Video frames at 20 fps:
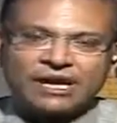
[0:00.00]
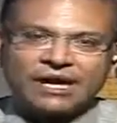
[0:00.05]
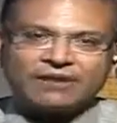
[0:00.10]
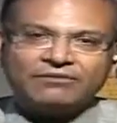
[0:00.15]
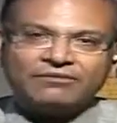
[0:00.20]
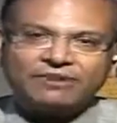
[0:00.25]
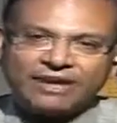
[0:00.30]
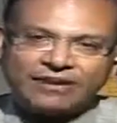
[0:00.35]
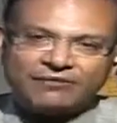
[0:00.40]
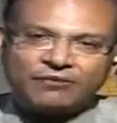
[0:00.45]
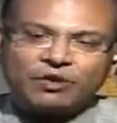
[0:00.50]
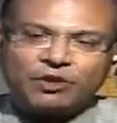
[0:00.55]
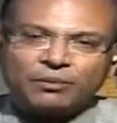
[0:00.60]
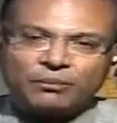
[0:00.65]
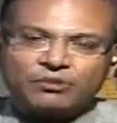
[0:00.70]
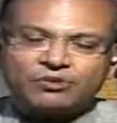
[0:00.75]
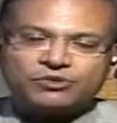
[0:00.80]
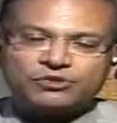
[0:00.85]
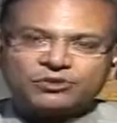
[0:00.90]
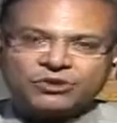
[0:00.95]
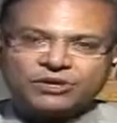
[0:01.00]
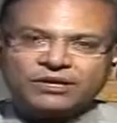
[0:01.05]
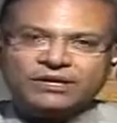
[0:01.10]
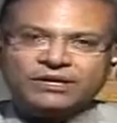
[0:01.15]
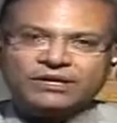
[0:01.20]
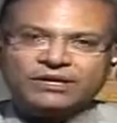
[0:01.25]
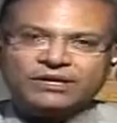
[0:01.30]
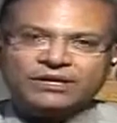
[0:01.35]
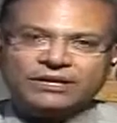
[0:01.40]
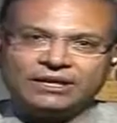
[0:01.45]
And we have an opportunity
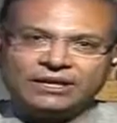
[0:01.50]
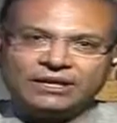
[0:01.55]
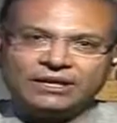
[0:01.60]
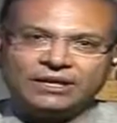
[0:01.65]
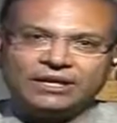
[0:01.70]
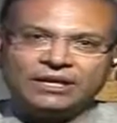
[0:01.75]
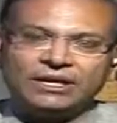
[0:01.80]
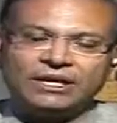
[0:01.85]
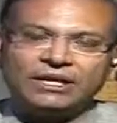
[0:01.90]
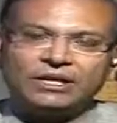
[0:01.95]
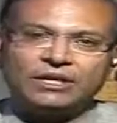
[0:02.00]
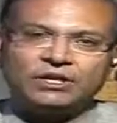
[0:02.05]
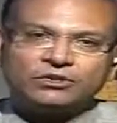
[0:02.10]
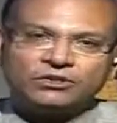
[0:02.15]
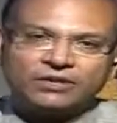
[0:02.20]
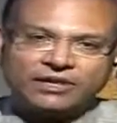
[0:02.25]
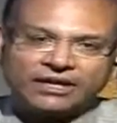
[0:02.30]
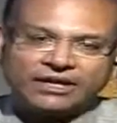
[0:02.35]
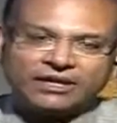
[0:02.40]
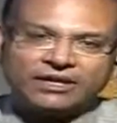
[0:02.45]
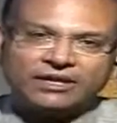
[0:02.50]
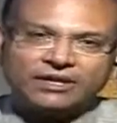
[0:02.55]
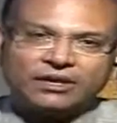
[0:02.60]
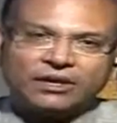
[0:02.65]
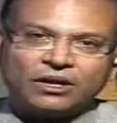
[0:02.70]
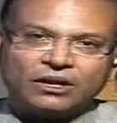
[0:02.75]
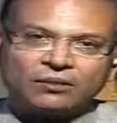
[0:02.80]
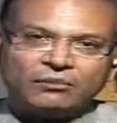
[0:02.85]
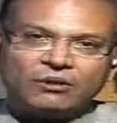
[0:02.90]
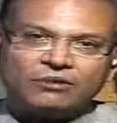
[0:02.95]
here in India to take the
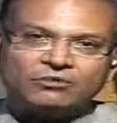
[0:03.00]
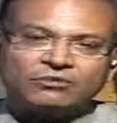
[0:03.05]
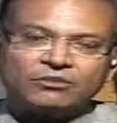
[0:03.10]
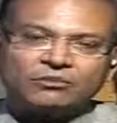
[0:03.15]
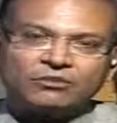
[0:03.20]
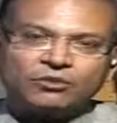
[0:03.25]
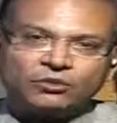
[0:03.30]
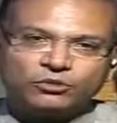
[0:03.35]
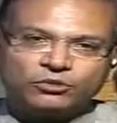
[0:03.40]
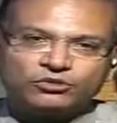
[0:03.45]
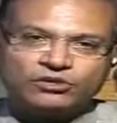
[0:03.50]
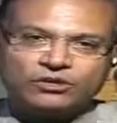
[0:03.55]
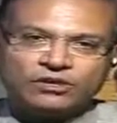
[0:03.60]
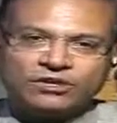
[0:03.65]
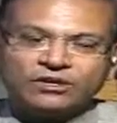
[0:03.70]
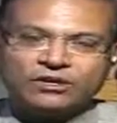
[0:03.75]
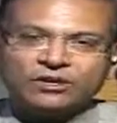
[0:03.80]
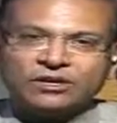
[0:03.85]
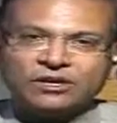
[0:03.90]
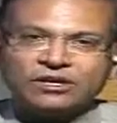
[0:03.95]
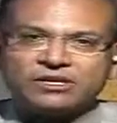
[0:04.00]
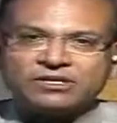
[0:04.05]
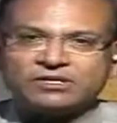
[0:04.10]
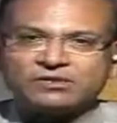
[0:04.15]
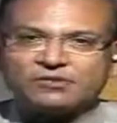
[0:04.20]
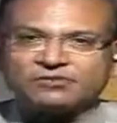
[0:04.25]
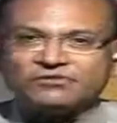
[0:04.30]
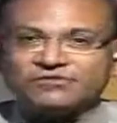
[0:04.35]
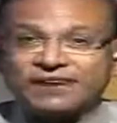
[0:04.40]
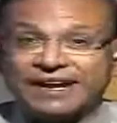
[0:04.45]
economy from $2 trillion
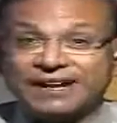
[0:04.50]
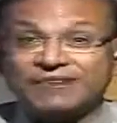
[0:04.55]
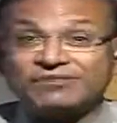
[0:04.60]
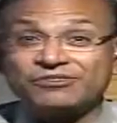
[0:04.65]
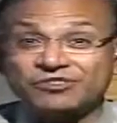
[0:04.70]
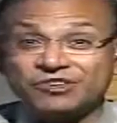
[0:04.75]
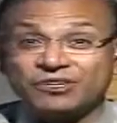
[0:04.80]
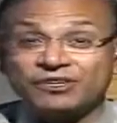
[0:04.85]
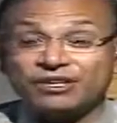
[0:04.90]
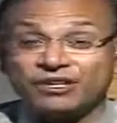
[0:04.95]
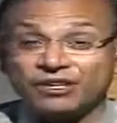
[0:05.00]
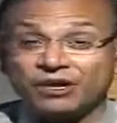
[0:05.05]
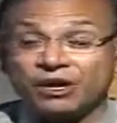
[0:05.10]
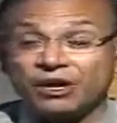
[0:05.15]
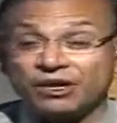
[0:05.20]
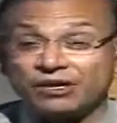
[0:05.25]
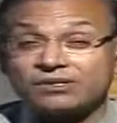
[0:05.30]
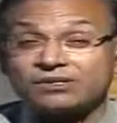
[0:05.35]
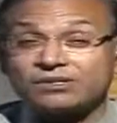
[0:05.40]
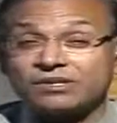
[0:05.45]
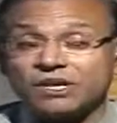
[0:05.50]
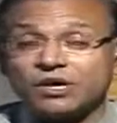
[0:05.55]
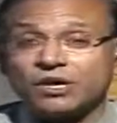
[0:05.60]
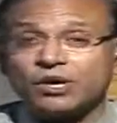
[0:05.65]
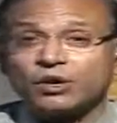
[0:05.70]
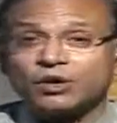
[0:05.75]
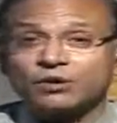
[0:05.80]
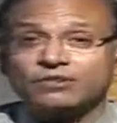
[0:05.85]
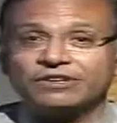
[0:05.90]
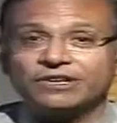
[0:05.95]
to $5 trillion
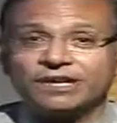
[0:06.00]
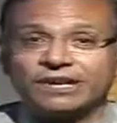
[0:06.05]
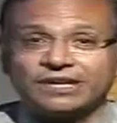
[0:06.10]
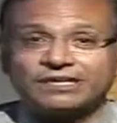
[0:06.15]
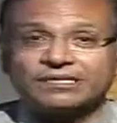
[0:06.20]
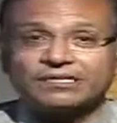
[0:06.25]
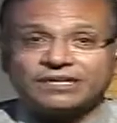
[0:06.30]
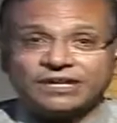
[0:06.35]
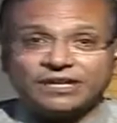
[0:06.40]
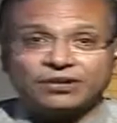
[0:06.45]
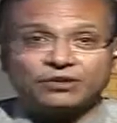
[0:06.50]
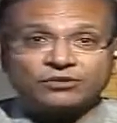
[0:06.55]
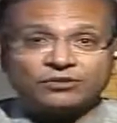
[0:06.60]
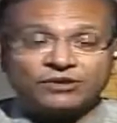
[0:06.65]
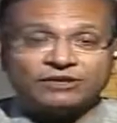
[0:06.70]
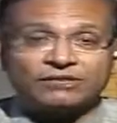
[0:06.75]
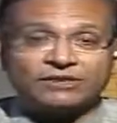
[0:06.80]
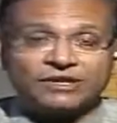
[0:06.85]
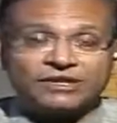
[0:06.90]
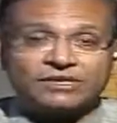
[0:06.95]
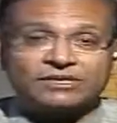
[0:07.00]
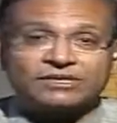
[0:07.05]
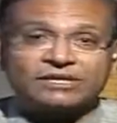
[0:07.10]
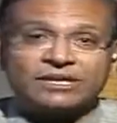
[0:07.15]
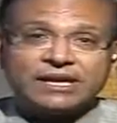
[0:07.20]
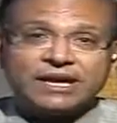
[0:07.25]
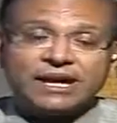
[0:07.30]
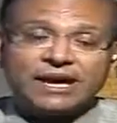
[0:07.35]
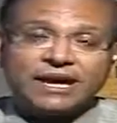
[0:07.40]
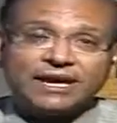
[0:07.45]
over the next 10 or 12 years.
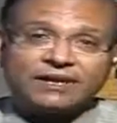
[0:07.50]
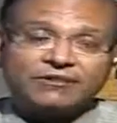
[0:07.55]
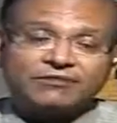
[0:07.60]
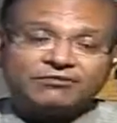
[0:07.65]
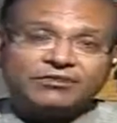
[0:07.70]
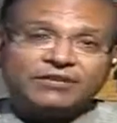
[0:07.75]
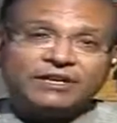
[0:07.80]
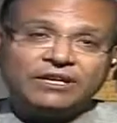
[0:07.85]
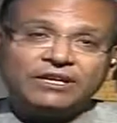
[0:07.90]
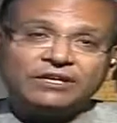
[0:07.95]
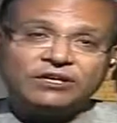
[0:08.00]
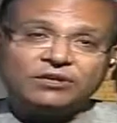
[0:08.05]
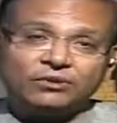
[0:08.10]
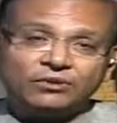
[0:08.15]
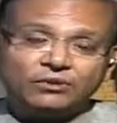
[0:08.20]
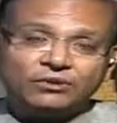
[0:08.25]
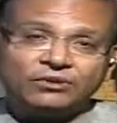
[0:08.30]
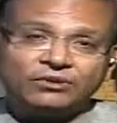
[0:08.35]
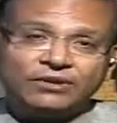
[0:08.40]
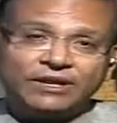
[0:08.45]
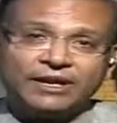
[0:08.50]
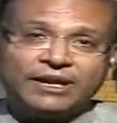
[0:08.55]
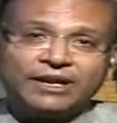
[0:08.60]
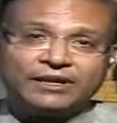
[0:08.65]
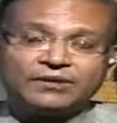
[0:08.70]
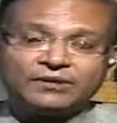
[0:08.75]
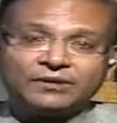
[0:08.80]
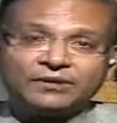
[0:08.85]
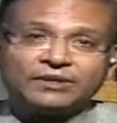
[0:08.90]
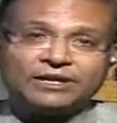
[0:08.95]
And if we do
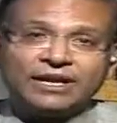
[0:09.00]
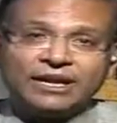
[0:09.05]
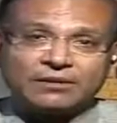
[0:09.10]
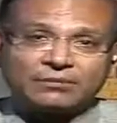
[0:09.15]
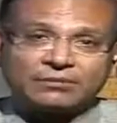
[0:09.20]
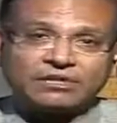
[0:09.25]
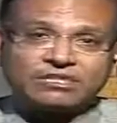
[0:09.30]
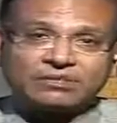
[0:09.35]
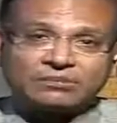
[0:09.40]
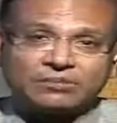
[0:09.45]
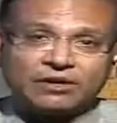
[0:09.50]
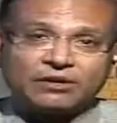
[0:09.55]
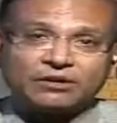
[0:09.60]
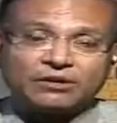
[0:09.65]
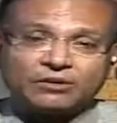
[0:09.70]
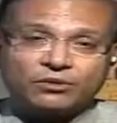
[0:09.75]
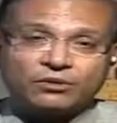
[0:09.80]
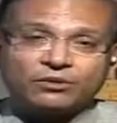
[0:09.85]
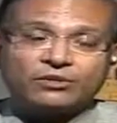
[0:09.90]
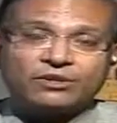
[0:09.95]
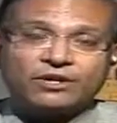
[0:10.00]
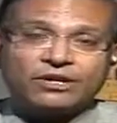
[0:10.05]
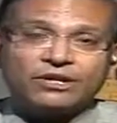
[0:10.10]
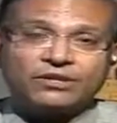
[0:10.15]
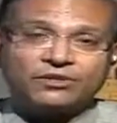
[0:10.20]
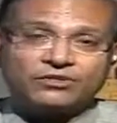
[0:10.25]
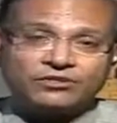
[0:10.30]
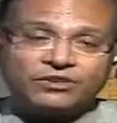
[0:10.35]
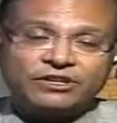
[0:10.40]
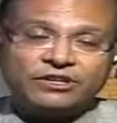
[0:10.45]
create, you know, that much amount of growth,
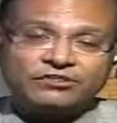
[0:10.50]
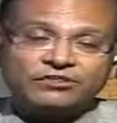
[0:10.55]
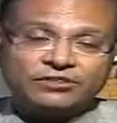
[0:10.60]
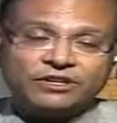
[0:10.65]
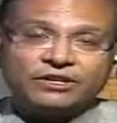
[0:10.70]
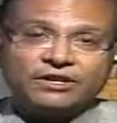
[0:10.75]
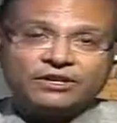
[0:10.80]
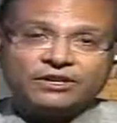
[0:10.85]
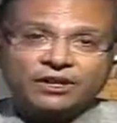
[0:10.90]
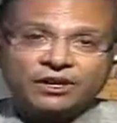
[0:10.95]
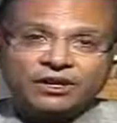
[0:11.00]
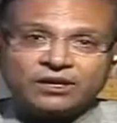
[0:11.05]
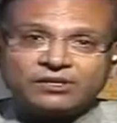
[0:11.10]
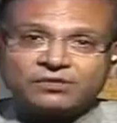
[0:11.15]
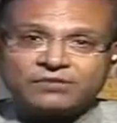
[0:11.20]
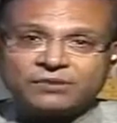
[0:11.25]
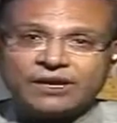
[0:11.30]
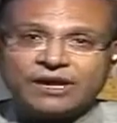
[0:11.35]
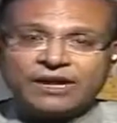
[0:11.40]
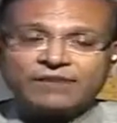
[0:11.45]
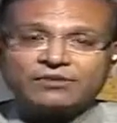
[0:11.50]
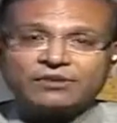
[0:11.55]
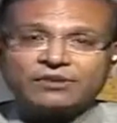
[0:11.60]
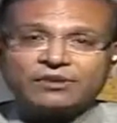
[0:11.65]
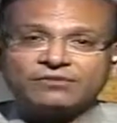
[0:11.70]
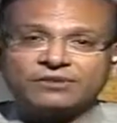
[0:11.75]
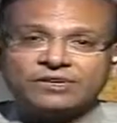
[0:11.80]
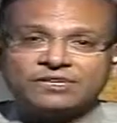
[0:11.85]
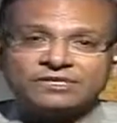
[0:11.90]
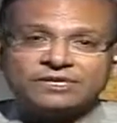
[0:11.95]
$3 trillion, we'll have to
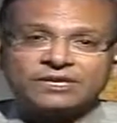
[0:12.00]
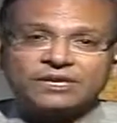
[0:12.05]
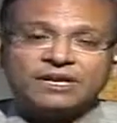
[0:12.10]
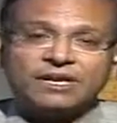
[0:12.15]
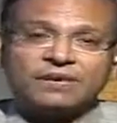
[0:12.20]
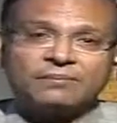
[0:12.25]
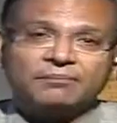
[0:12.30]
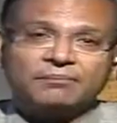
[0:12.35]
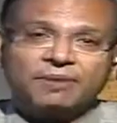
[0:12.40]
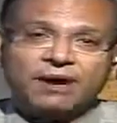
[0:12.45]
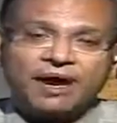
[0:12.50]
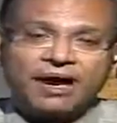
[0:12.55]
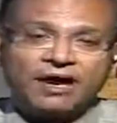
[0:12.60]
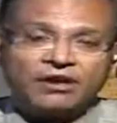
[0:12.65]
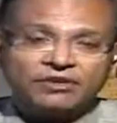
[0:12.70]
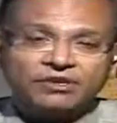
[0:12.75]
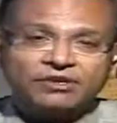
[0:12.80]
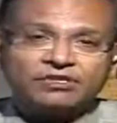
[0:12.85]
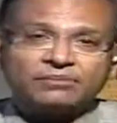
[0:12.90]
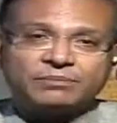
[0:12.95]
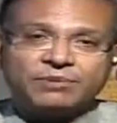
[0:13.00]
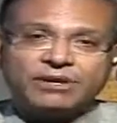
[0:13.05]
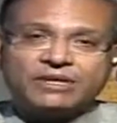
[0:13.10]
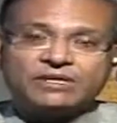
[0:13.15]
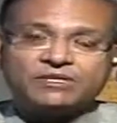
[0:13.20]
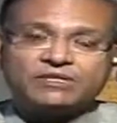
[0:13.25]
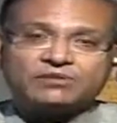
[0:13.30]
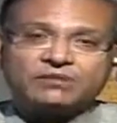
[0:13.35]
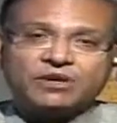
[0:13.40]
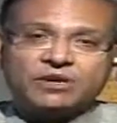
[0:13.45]
invest hundreds of
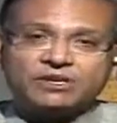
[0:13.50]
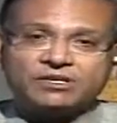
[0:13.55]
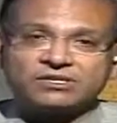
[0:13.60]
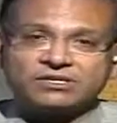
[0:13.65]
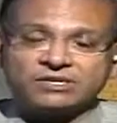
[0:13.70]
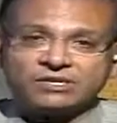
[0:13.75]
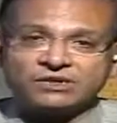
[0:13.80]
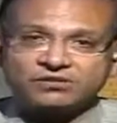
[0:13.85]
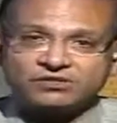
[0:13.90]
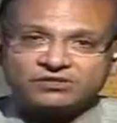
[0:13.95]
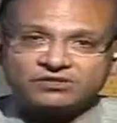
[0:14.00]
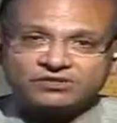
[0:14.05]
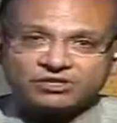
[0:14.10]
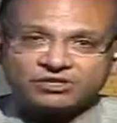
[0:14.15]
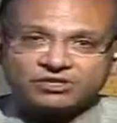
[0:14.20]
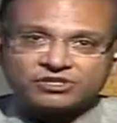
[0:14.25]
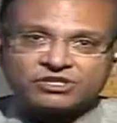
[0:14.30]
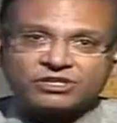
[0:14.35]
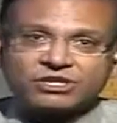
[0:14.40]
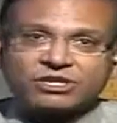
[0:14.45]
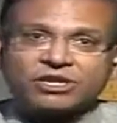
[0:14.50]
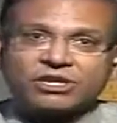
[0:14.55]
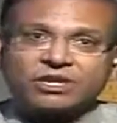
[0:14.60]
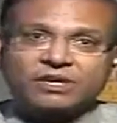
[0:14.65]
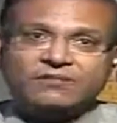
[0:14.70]
billions of dollars in infrastructure.